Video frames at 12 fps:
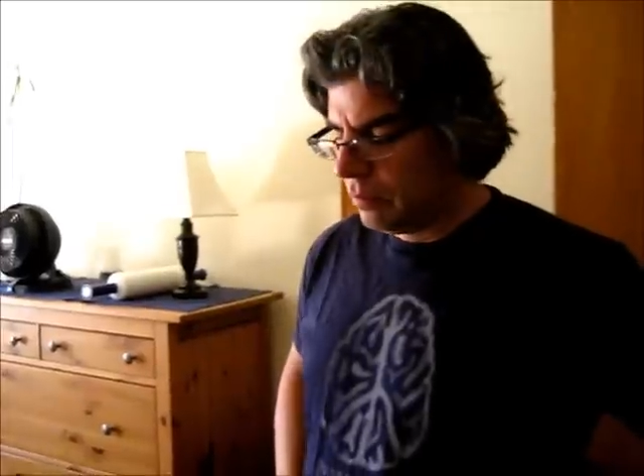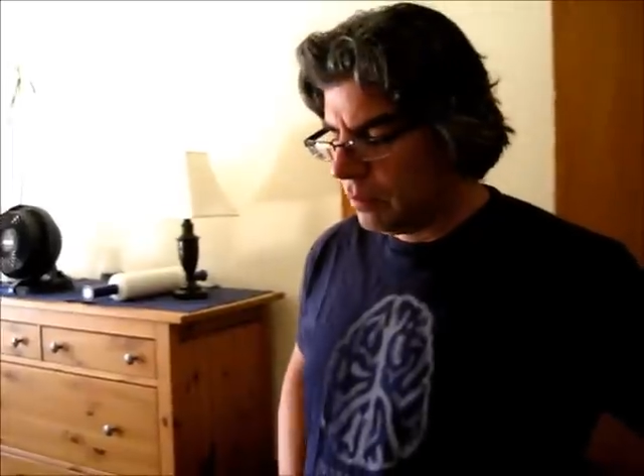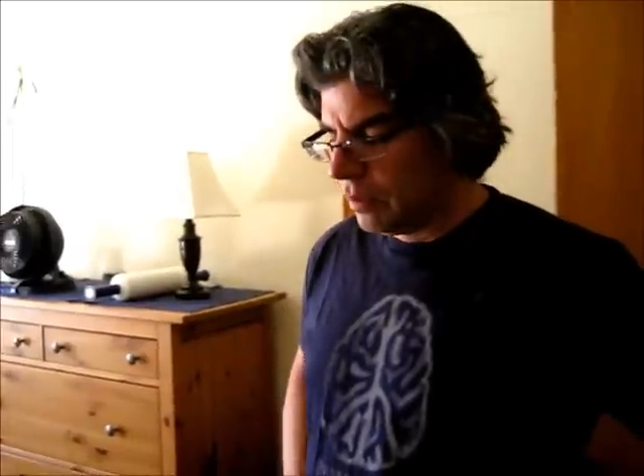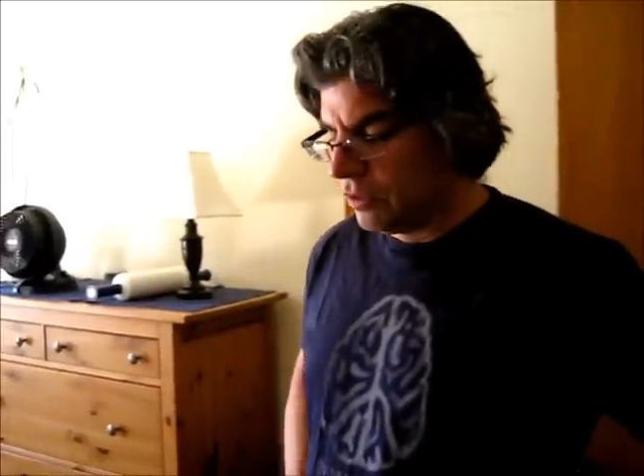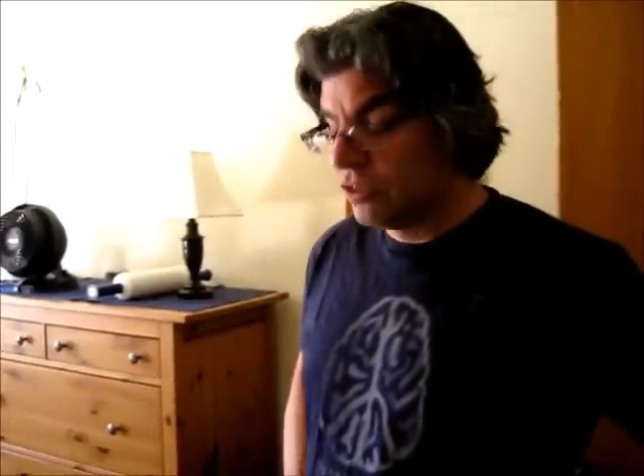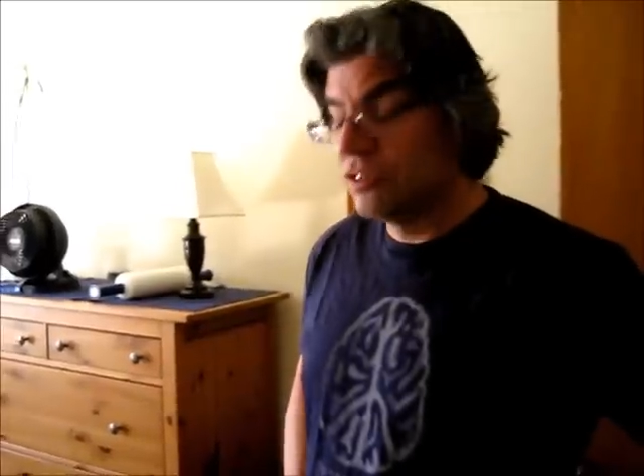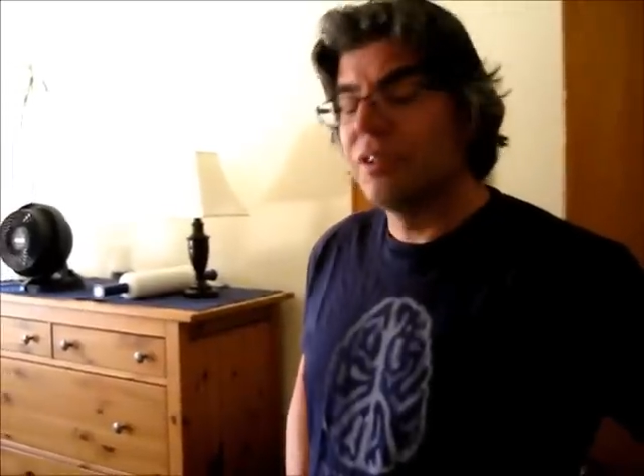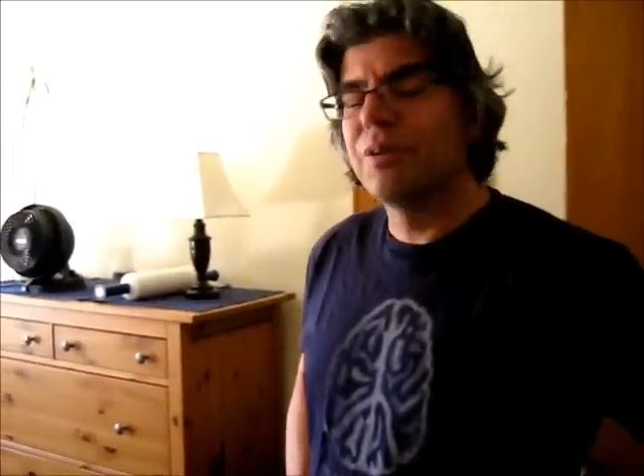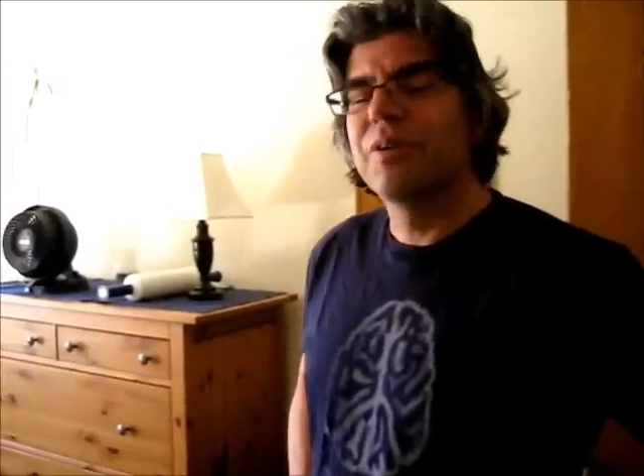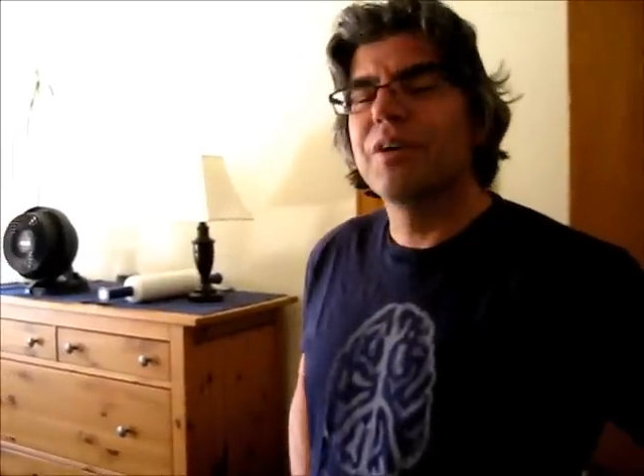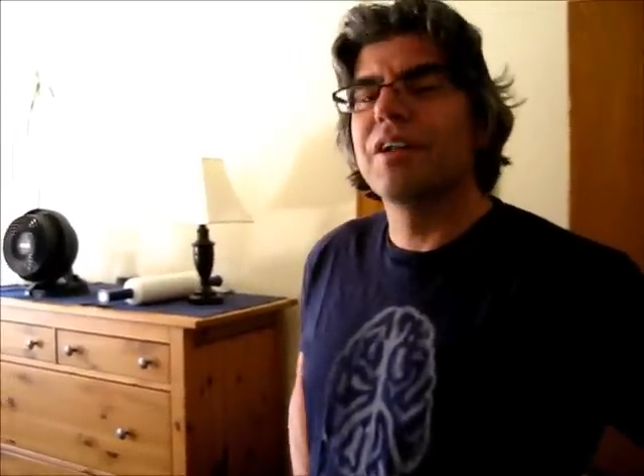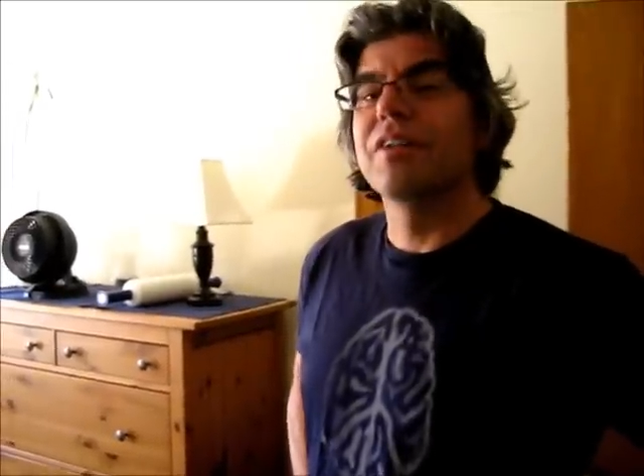the
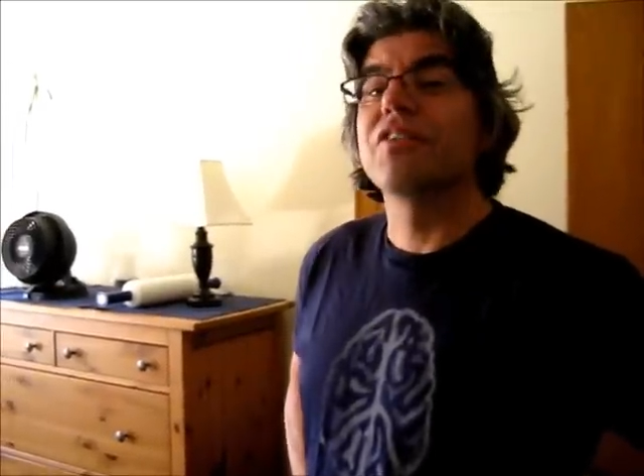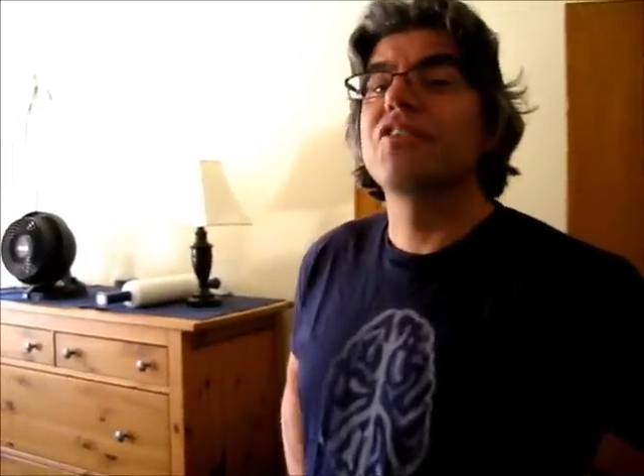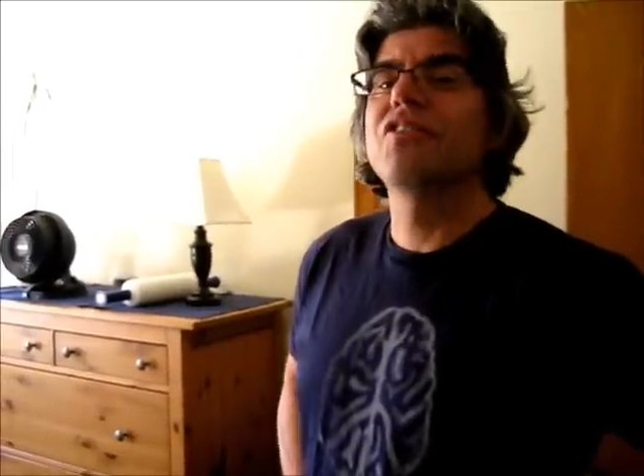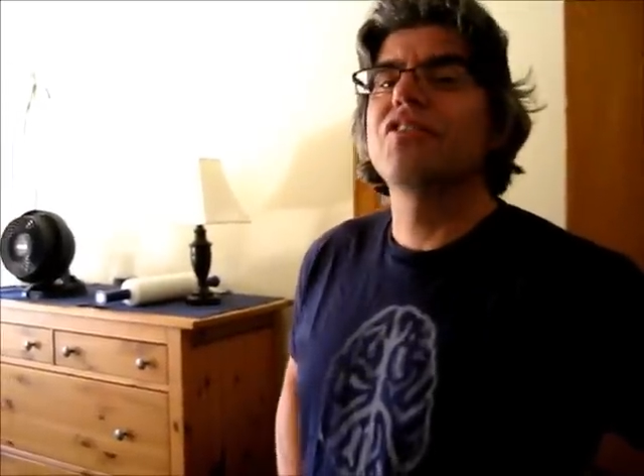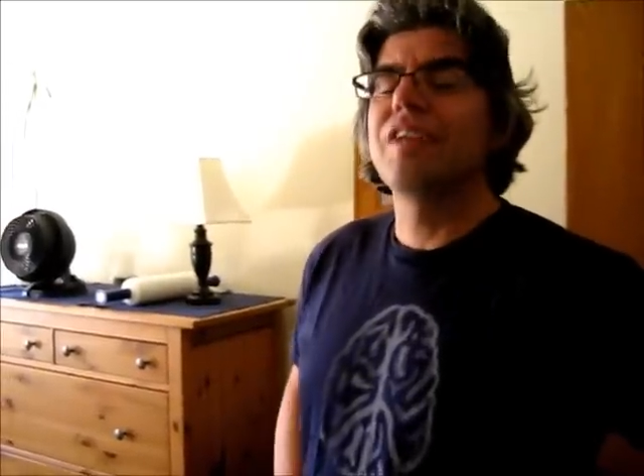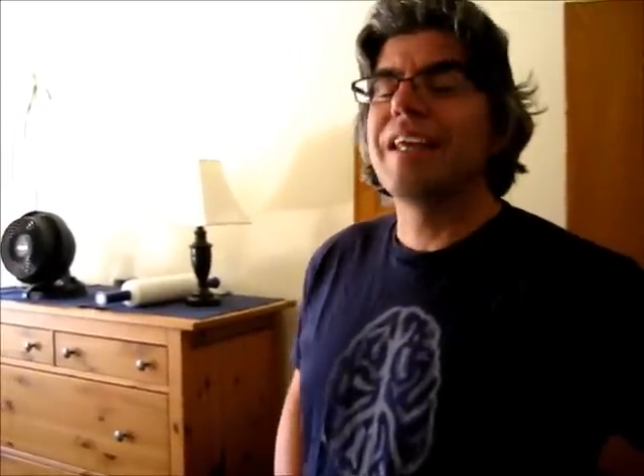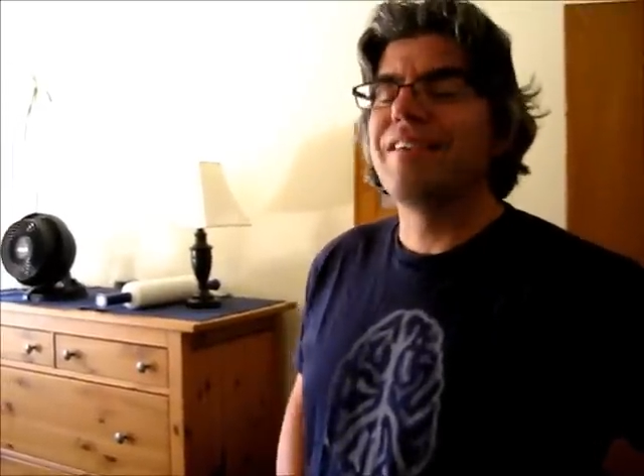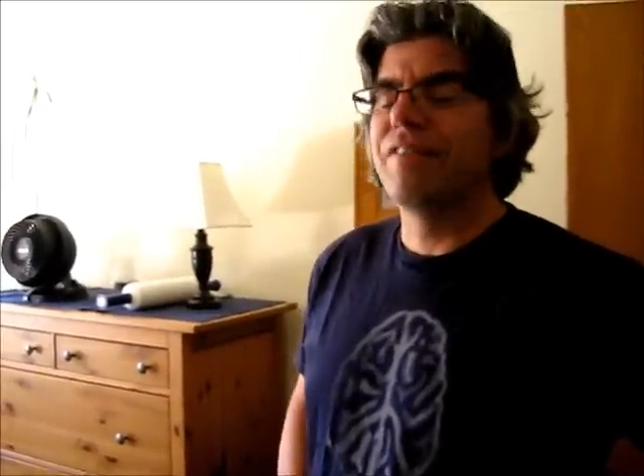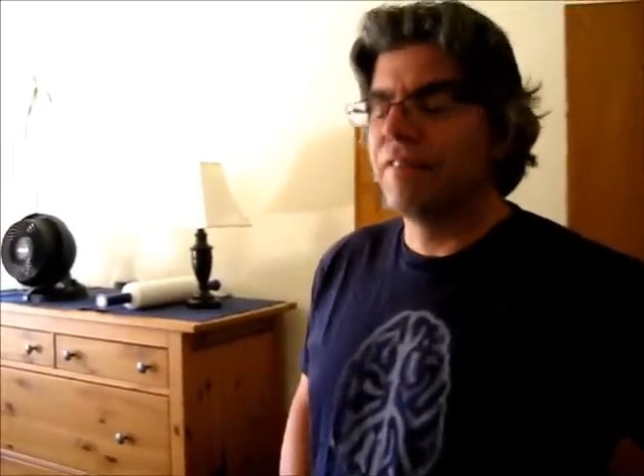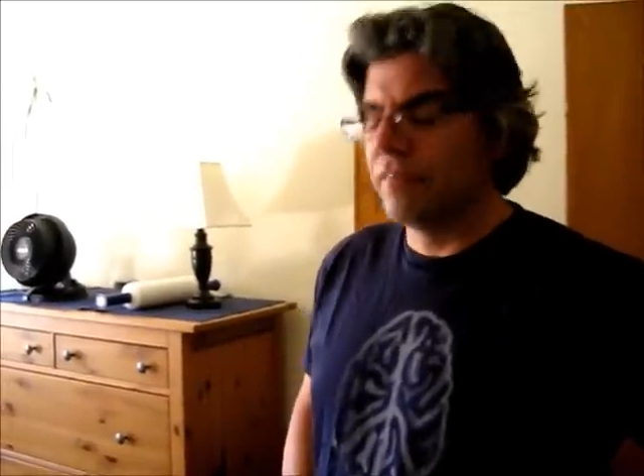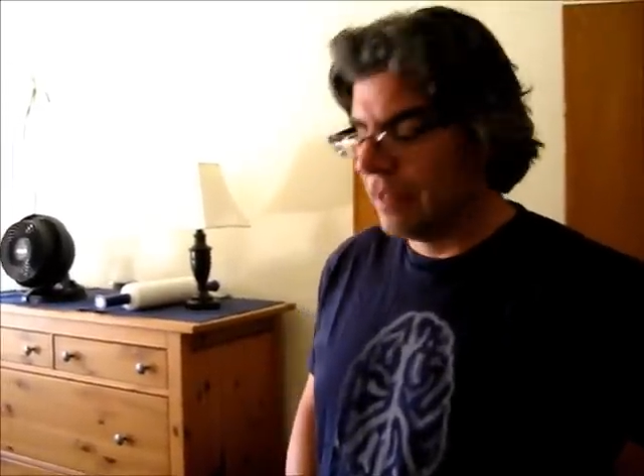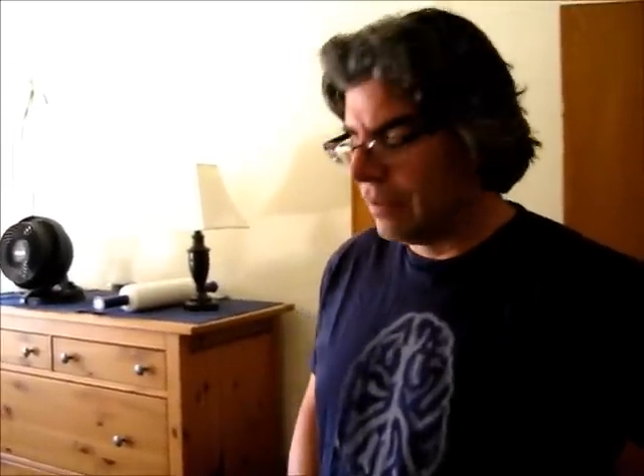so-called
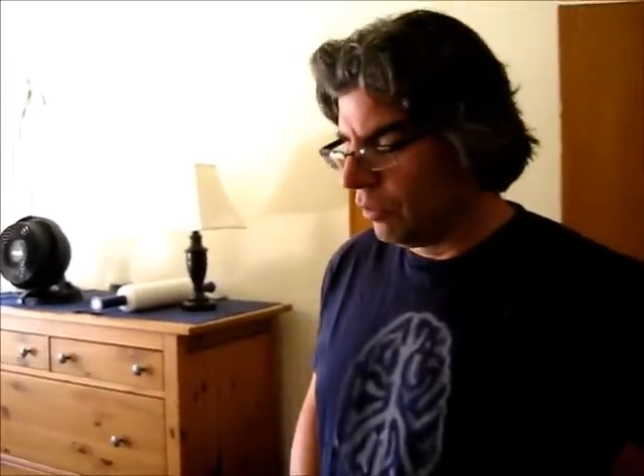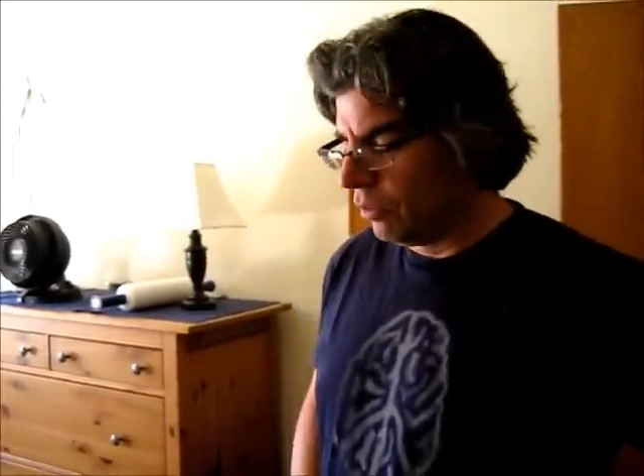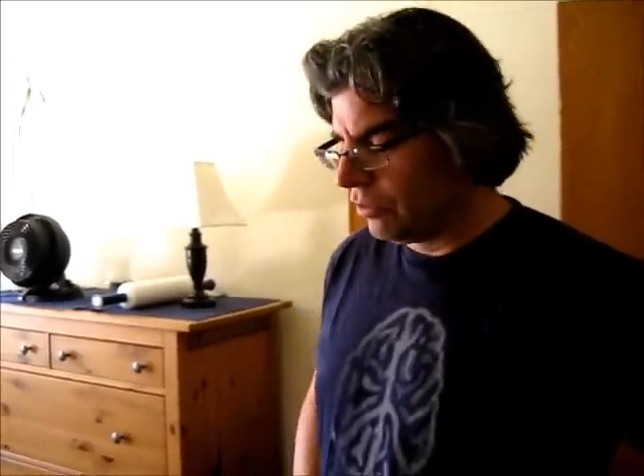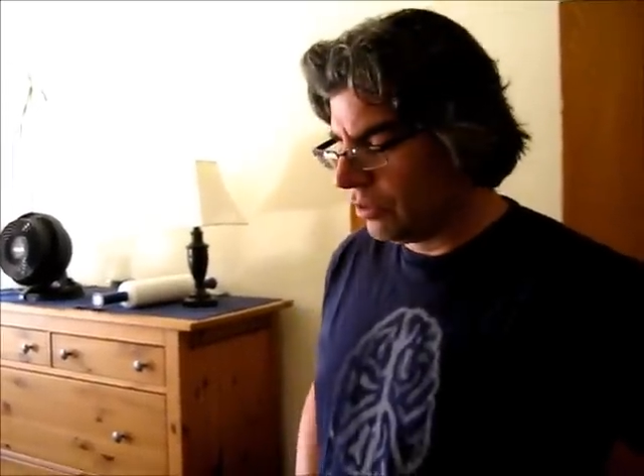safe levels